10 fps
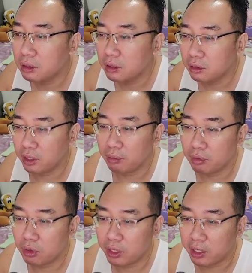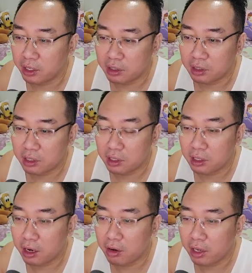Yep, so you can get
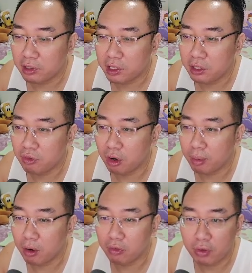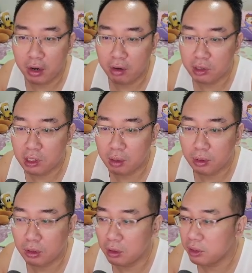6900 XTs for about 500 Singapore
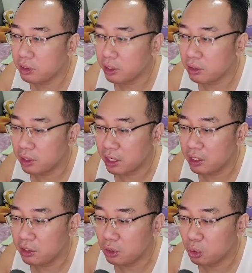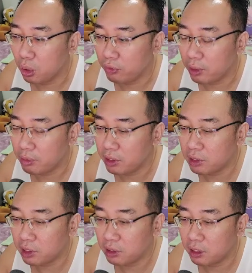dollars. There's at least 2 of them
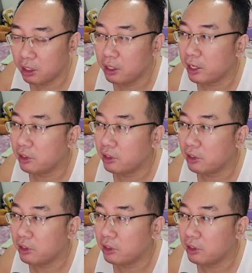listed at this